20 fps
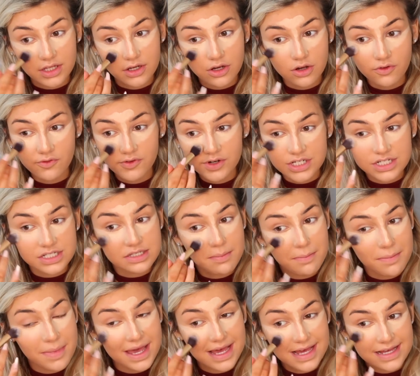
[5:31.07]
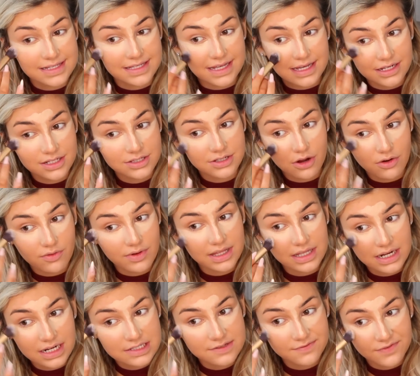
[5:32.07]
The coverage is amazing. It's got a
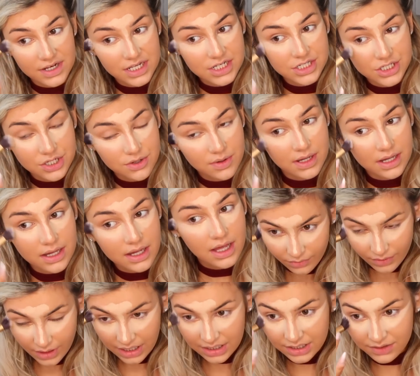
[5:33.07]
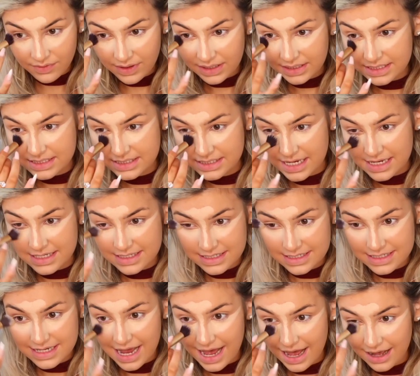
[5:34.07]
really nice finish to it, and it really stays
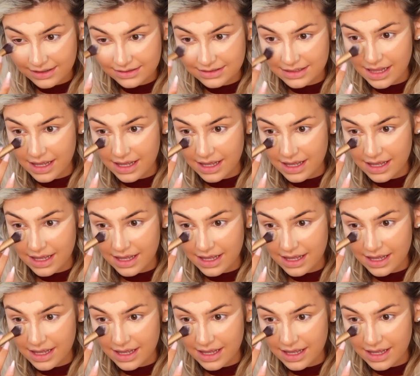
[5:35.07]
intact.